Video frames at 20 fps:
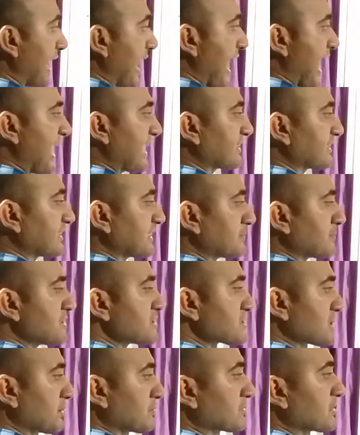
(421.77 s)
Had there
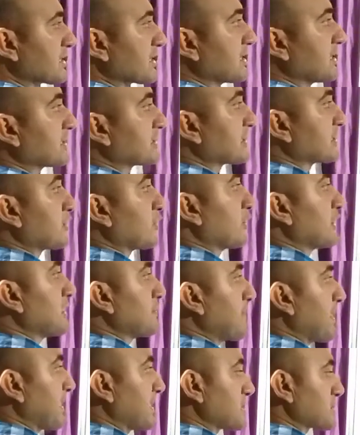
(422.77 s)
been something here, then
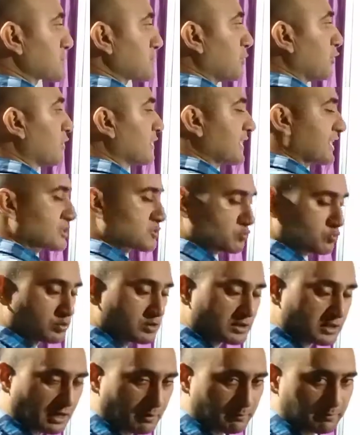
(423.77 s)
only minus 4x
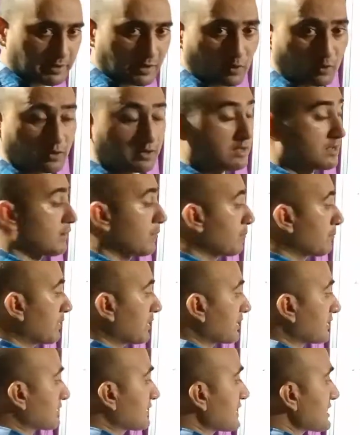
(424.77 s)
would come down,
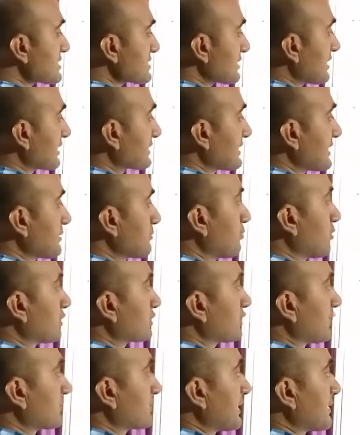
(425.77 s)
but there is nothing,
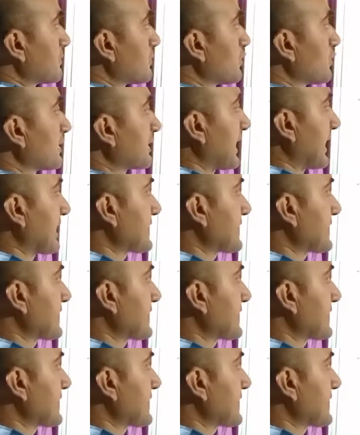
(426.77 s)
both of them got